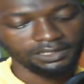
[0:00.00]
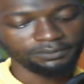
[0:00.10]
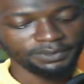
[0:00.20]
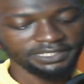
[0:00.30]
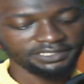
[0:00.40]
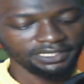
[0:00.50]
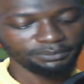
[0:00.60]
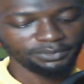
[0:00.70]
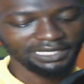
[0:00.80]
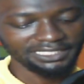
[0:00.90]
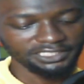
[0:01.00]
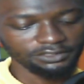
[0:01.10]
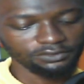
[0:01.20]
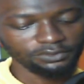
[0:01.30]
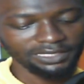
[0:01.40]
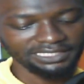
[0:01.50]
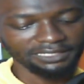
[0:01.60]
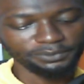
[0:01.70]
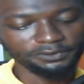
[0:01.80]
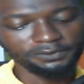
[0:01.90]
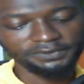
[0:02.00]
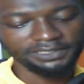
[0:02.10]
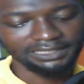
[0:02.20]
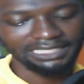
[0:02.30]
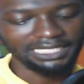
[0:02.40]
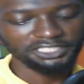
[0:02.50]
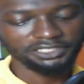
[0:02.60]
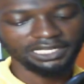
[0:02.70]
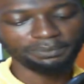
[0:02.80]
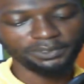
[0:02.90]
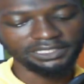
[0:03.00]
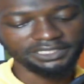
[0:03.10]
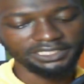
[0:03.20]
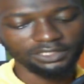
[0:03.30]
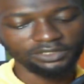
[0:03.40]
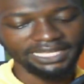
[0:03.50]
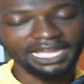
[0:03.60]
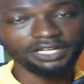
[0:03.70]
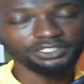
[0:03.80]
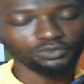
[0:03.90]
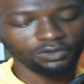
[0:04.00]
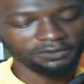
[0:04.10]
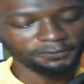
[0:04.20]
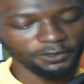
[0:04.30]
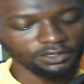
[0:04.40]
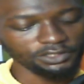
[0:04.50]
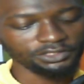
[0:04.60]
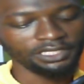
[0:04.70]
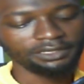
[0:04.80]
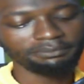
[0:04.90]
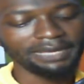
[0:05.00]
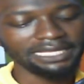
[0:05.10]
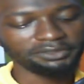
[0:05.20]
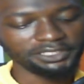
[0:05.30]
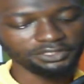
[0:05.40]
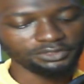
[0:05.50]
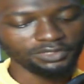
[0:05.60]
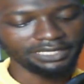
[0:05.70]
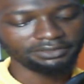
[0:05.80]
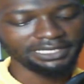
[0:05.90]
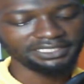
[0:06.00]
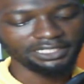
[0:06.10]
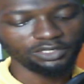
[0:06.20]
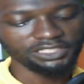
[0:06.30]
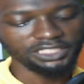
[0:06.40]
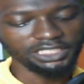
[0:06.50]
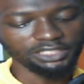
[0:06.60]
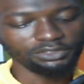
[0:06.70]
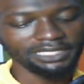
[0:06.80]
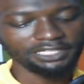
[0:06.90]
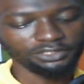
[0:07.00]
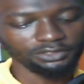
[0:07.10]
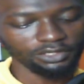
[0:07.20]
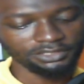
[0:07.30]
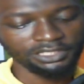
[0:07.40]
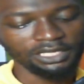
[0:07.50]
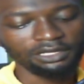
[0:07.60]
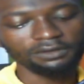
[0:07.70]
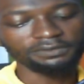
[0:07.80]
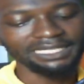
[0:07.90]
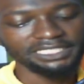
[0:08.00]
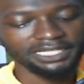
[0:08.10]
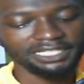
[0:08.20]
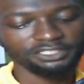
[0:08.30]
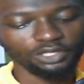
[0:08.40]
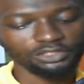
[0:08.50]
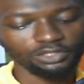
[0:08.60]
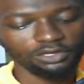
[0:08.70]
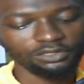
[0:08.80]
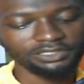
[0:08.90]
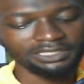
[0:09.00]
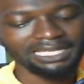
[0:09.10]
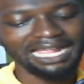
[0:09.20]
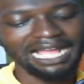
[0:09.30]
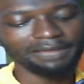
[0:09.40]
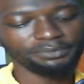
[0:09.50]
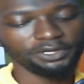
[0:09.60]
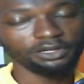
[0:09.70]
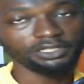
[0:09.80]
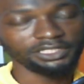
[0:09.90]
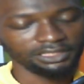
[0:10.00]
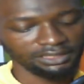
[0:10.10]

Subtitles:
President Bola Tinubu has approved the national policy on health workforce migration to address the continued exodus of Nigerian doctors abroad.